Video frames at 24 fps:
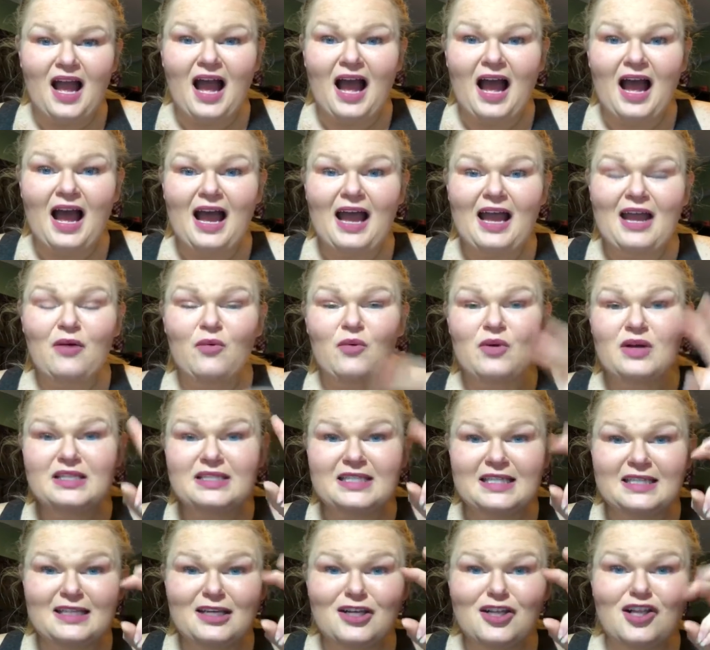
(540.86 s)
I was
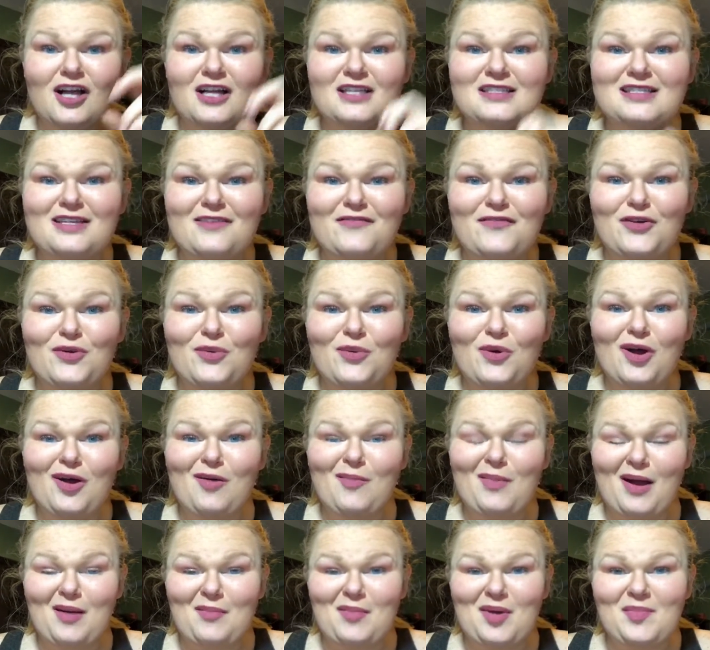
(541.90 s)
in the closet, if you will,
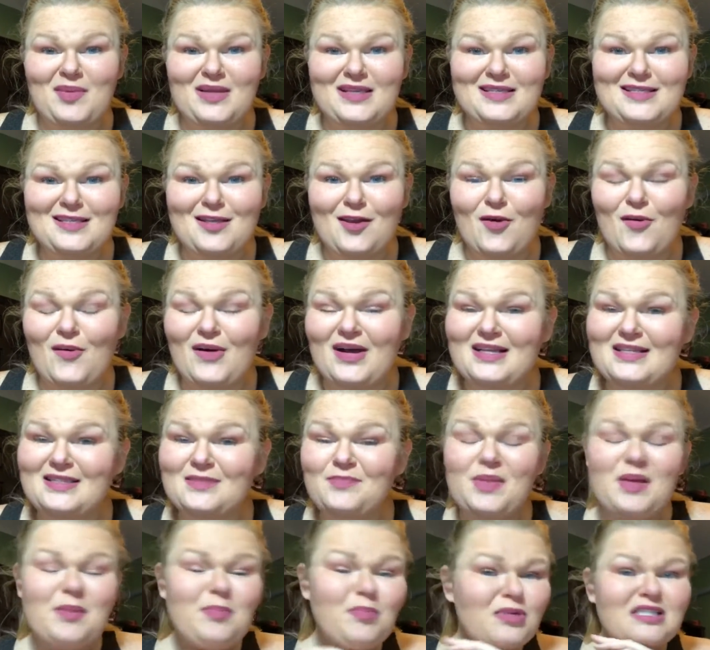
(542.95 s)
about my PCOS.
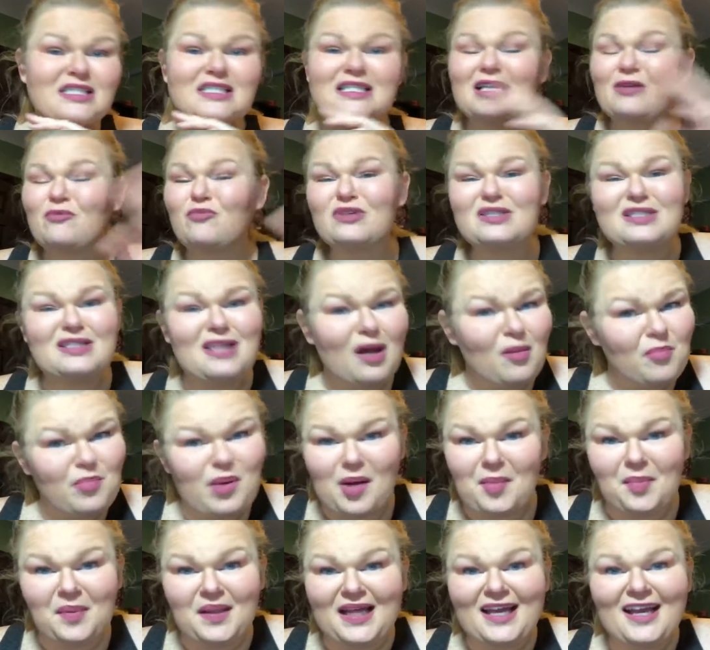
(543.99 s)
It was not
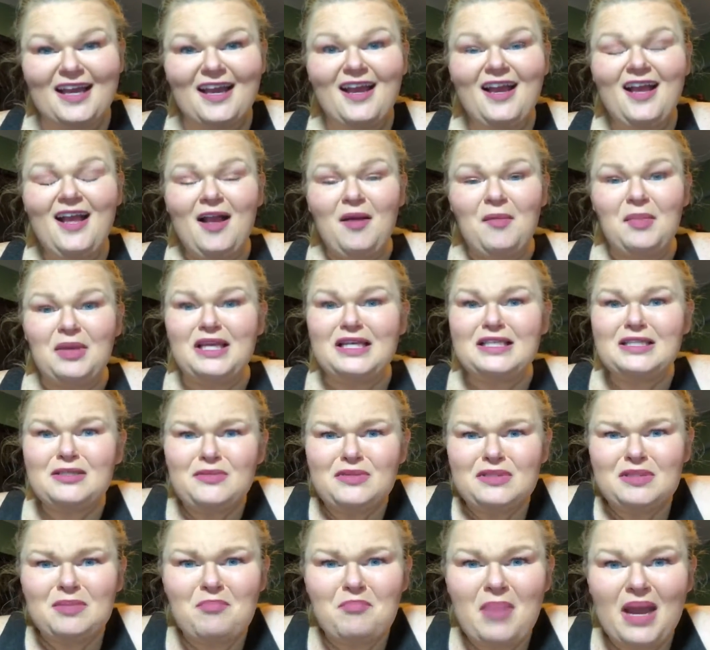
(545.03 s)
public because it
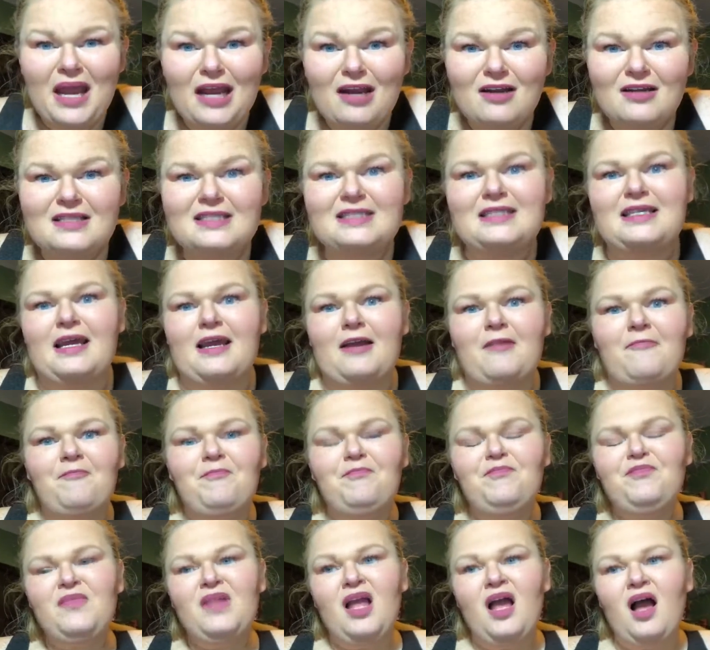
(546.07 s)
was embarrassing.
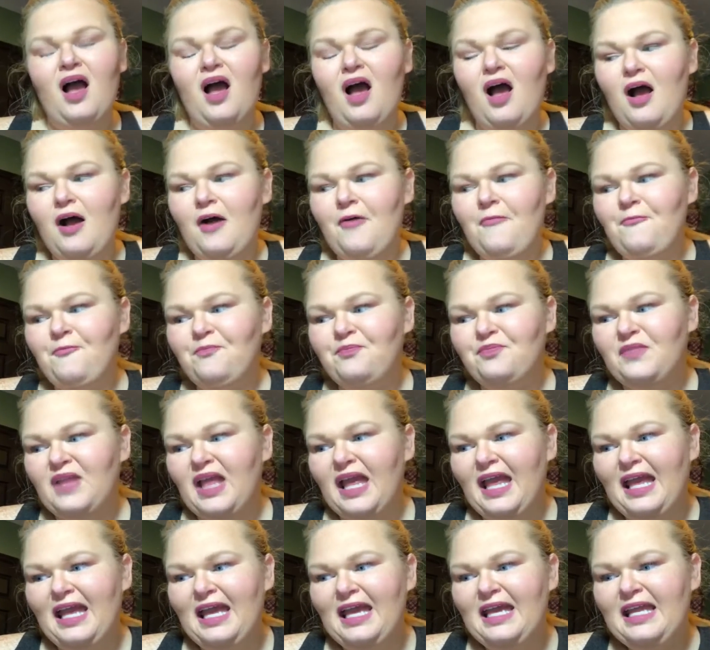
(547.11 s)

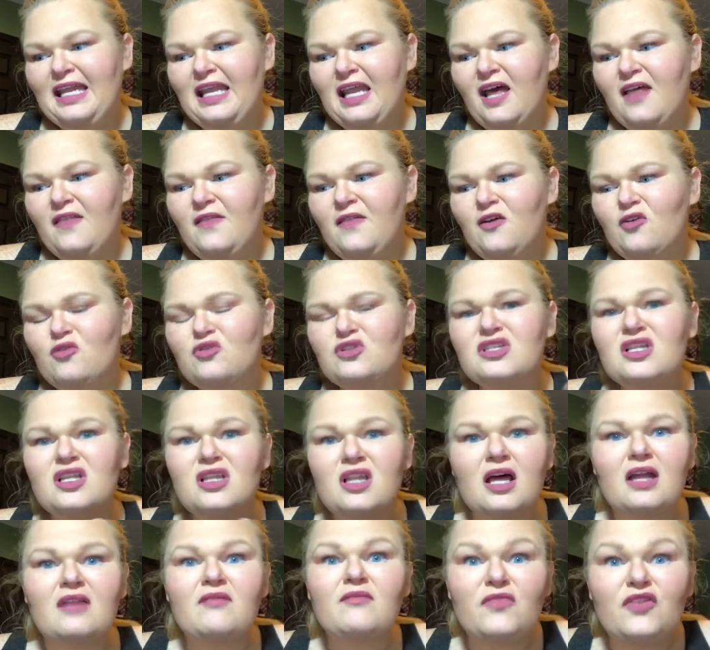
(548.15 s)
And there's a
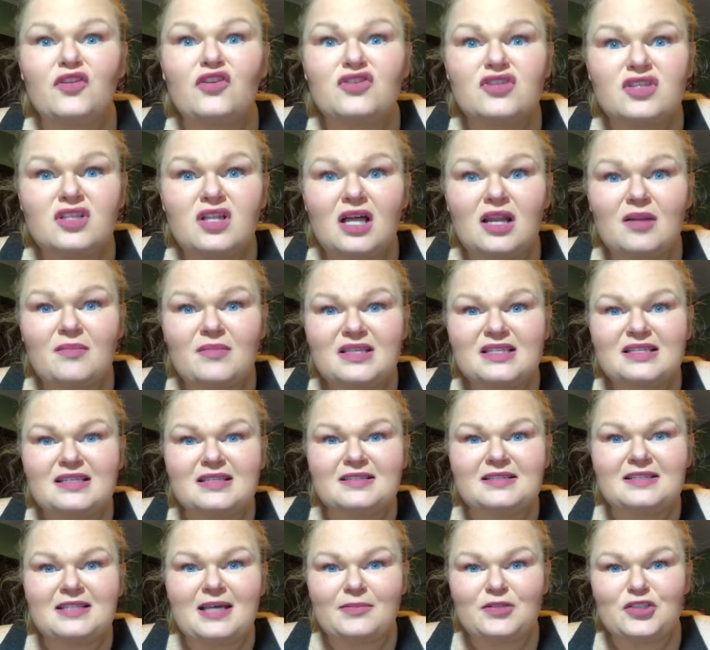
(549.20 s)
lot of
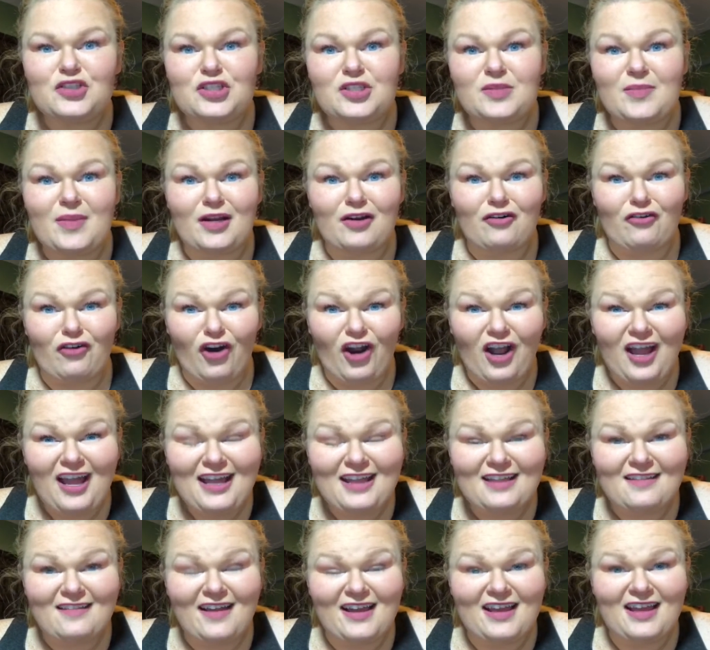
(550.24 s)
misconceptions about it,
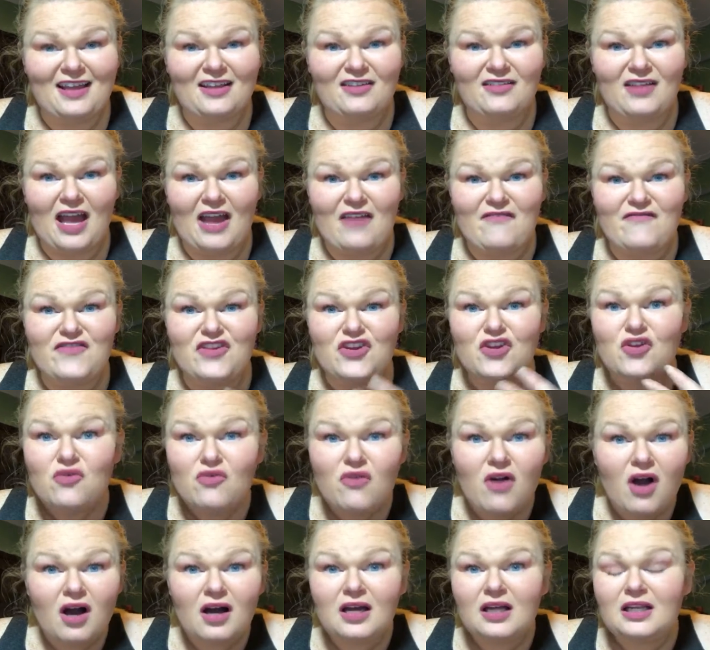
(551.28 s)
right? Like, have you
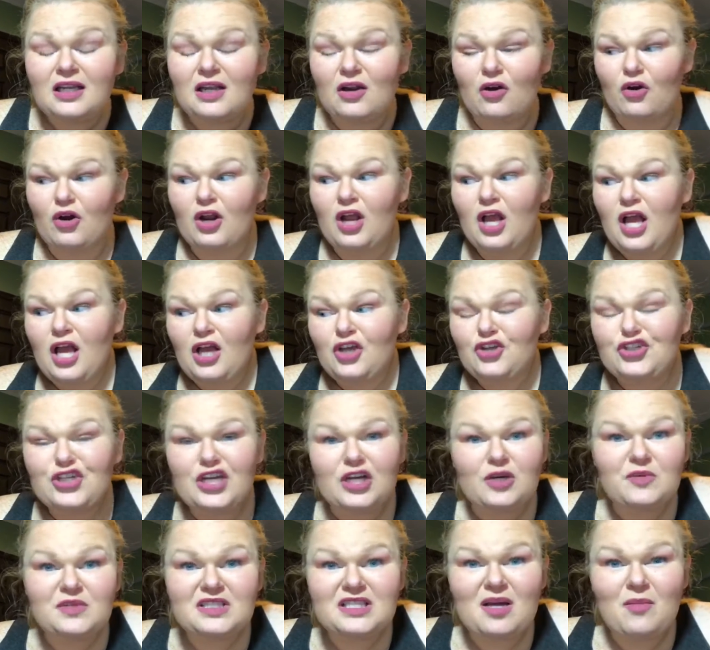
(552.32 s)
gone or
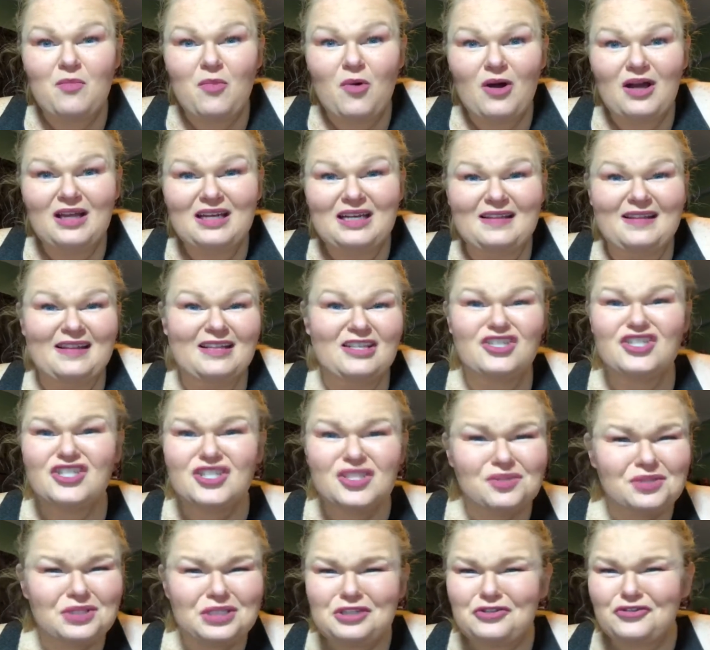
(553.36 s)
shared with someone and they just
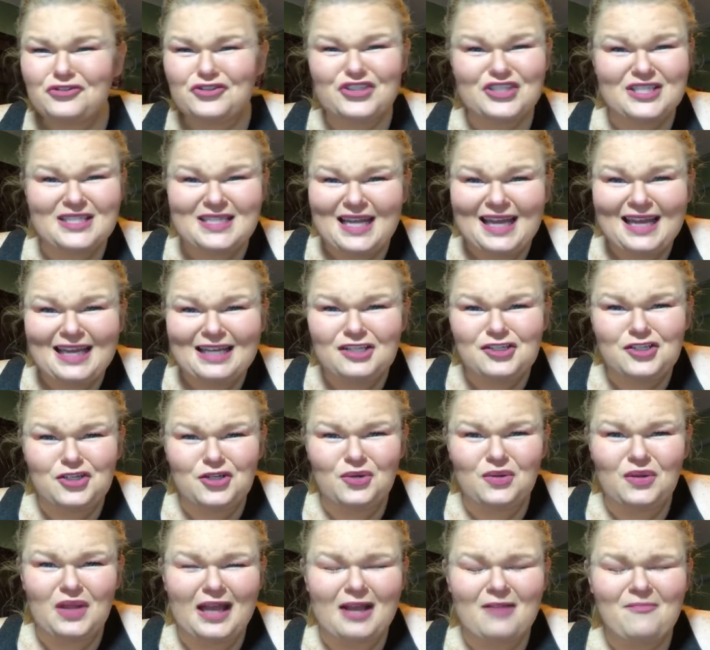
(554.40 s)
don't understand
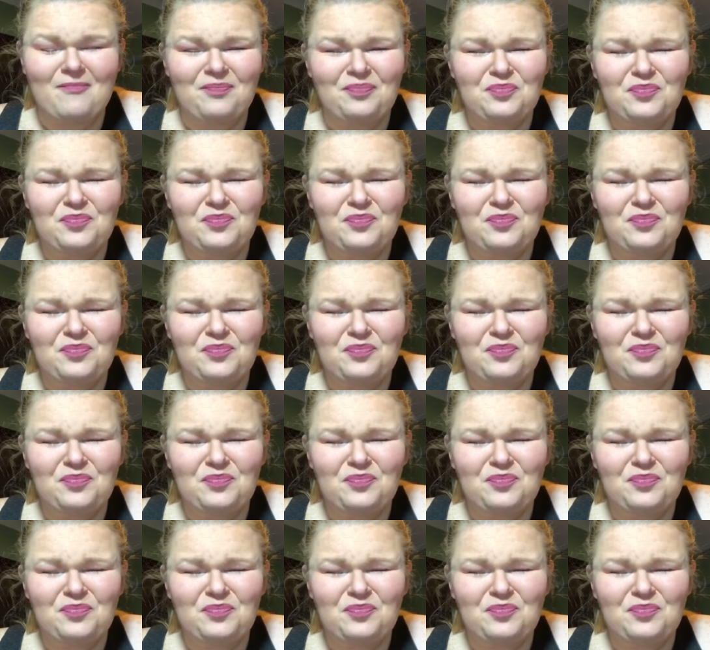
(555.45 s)
you? Like,